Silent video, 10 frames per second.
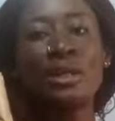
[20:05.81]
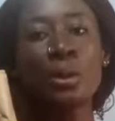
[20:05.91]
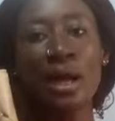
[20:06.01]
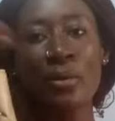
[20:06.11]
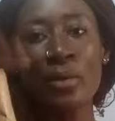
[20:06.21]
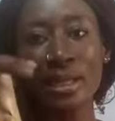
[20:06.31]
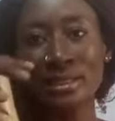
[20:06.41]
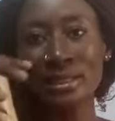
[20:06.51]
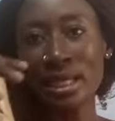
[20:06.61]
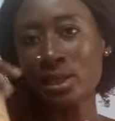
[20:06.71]
and look at where
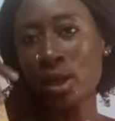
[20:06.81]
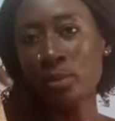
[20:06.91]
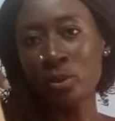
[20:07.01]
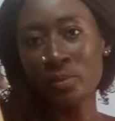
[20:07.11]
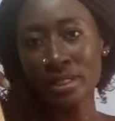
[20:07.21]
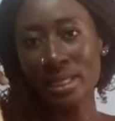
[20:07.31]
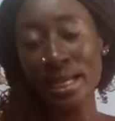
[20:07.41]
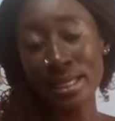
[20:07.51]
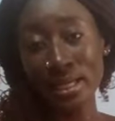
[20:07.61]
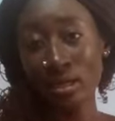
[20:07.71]
it gets up to,
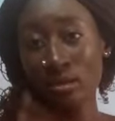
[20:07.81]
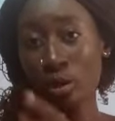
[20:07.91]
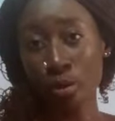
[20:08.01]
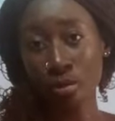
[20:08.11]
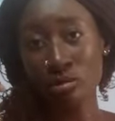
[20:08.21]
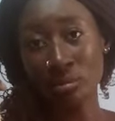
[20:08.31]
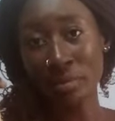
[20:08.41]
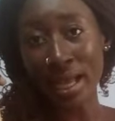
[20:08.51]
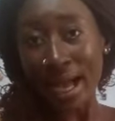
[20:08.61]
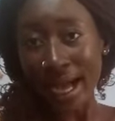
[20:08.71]
basically close to
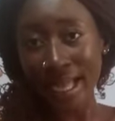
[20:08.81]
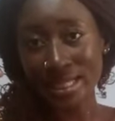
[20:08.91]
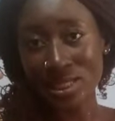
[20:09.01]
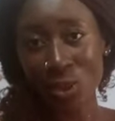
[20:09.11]
my height,